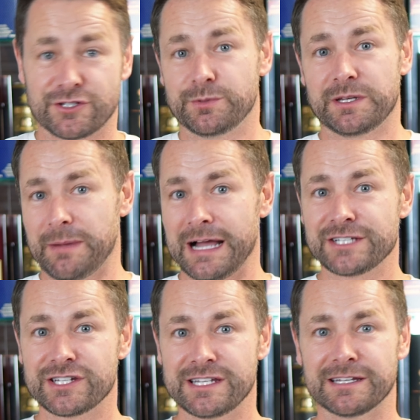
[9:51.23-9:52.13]
you would
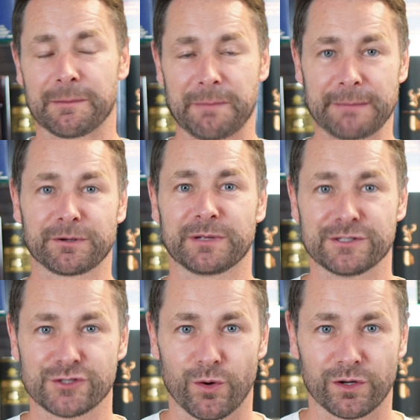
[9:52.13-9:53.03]
imagine eating a peppermint
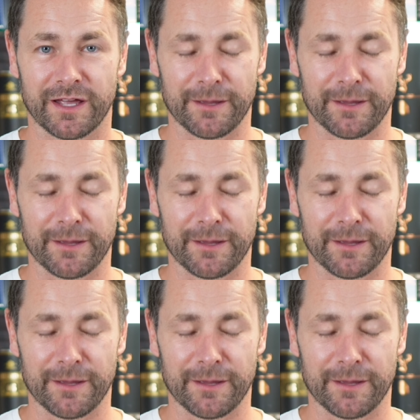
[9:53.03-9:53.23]
chocolate.